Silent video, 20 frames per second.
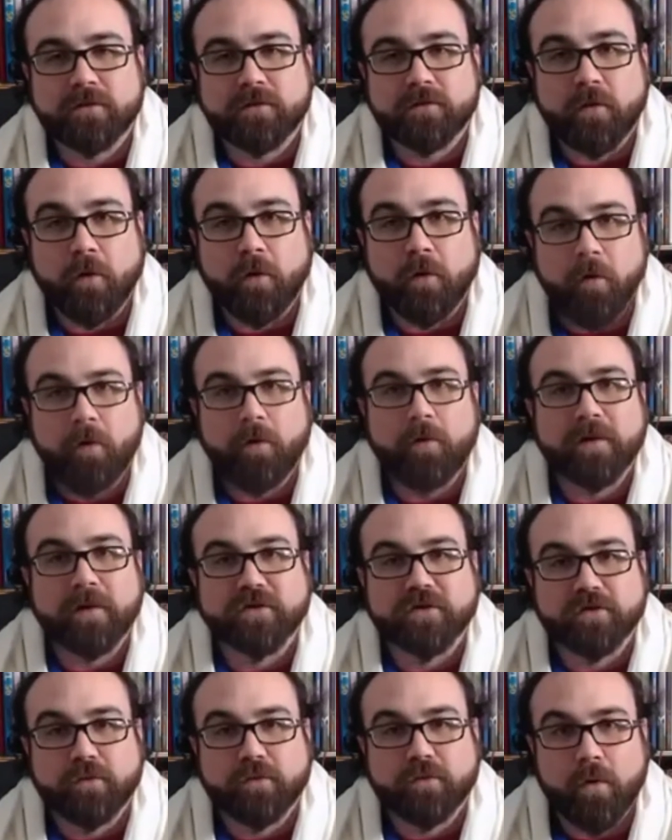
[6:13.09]
Torah
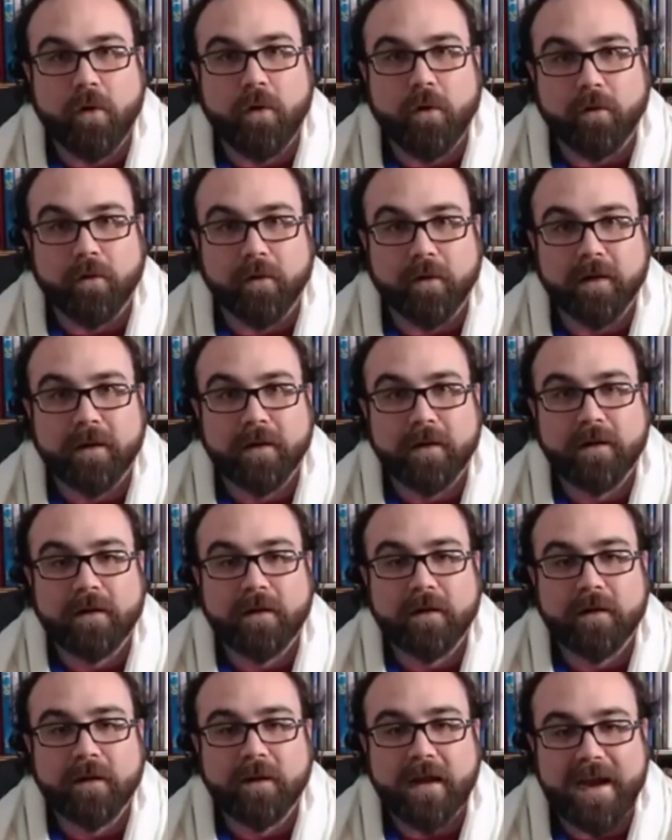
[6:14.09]
scroll
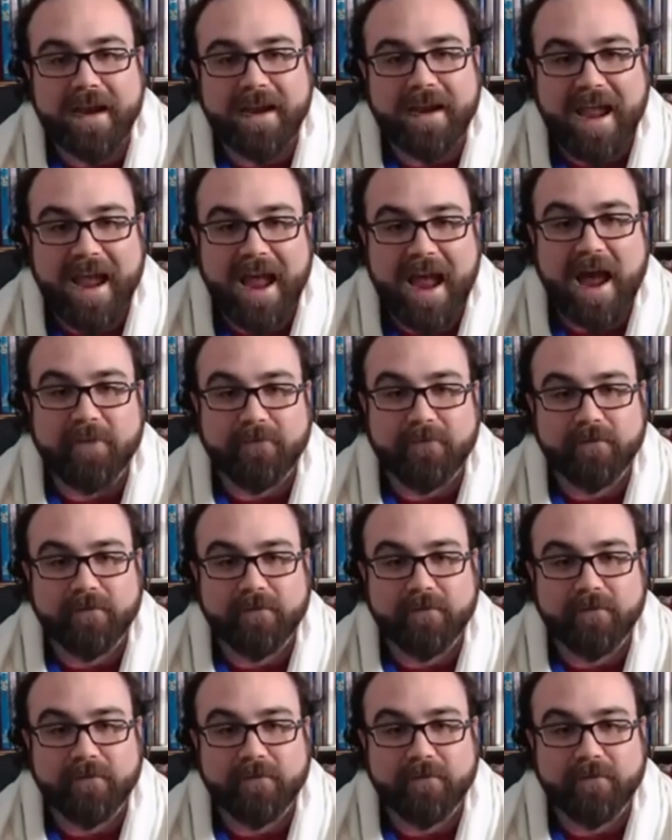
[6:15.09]
in half.